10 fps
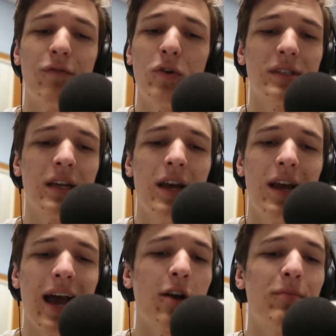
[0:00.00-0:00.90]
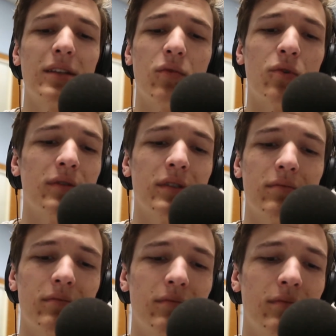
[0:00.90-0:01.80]
Folks, I don't make the rules.
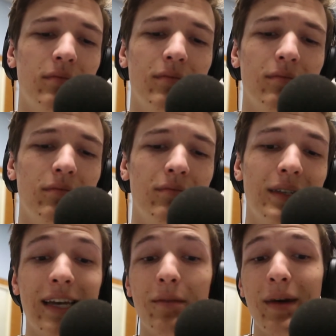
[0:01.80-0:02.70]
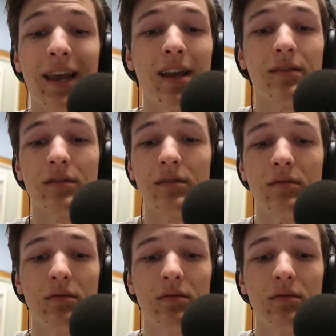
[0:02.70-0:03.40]
It's out of my hands.